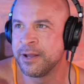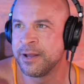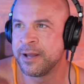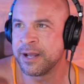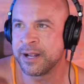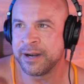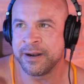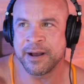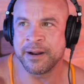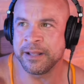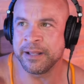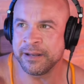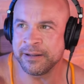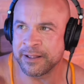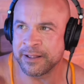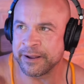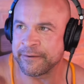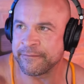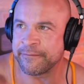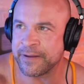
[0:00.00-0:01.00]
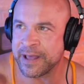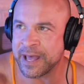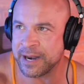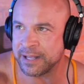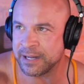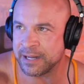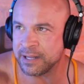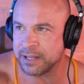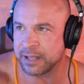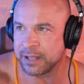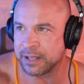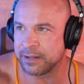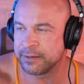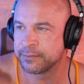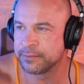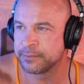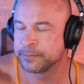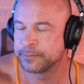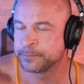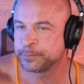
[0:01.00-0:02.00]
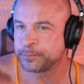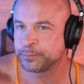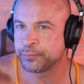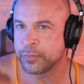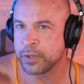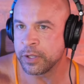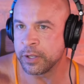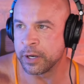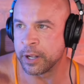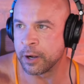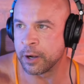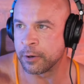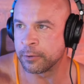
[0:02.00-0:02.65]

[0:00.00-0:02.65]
and not eating like a fat idiot, you know.